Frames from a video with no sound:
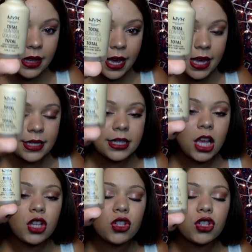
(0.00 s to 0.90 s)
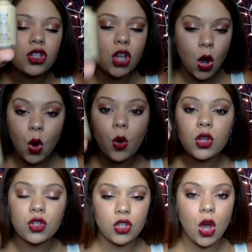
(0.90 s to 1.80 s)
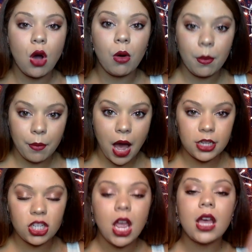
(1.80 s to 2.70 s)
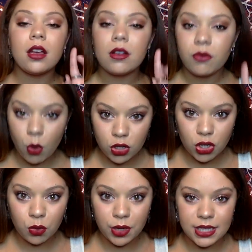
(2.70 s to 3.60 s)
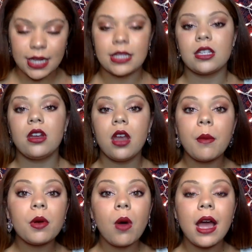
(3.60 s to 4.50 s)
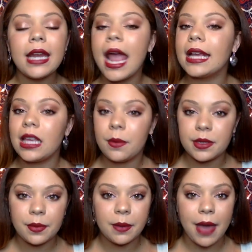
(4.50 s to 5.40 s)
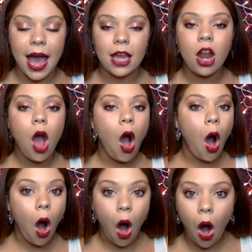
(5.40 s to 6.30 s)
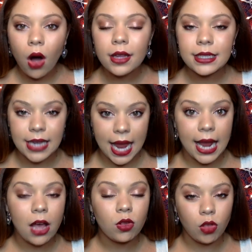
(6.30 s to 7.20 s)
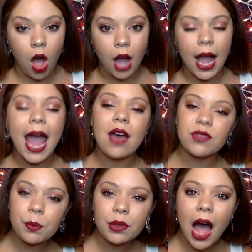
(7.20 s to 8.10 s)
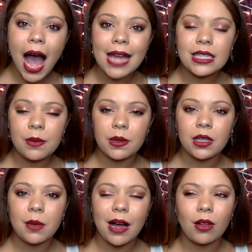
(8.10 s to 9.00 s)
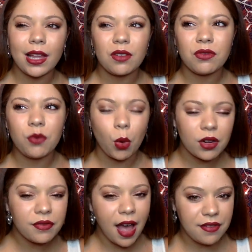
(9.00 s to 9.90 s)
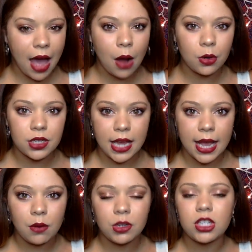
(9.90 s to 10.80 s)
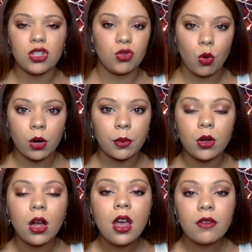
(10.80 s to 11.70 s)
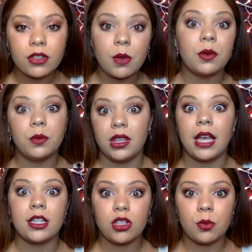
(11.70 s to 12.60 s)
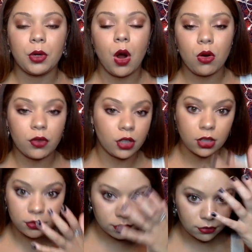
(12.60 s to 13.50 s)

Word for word: this so, so much for two reasons. Number one, it keeps me matte all day long. I have to blot typically about like 4 to 5 hours in, which is normal for someone with like super overactive